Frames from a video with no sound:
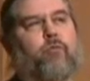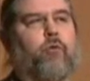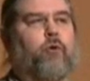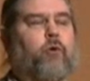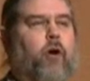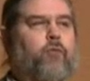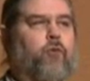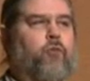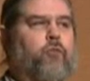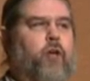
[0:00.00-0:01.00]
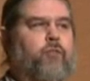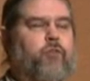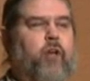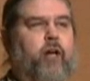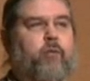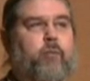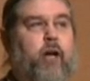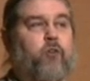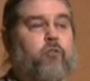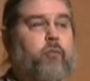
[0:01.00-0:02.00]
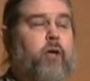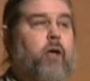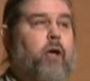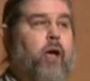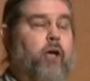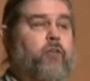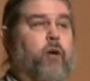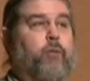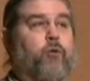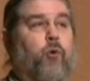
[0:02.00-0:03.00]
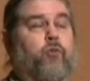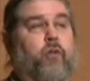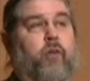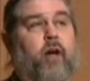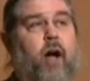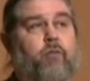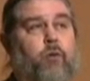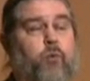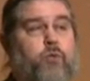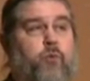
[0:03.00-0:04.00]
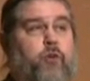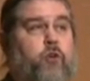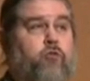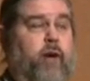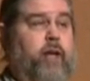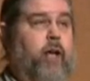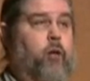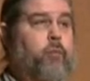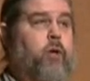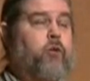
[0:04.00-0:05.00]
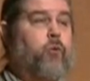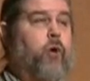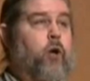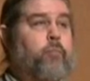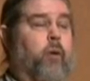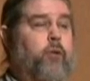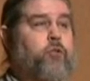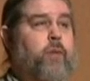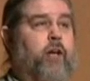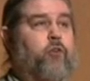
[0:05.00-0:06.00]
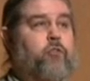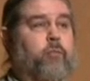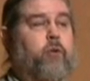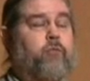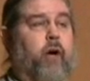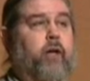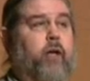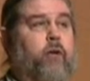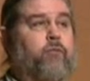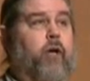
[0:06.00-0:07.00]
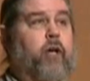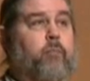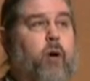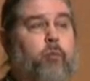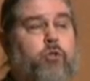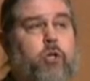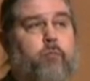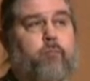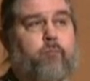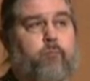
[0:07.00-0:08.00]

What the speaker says: through the good offices of David sending him the manuscript, ended up endorsing the novel, which was a great help to an unpublished manuscript in finding a publisher.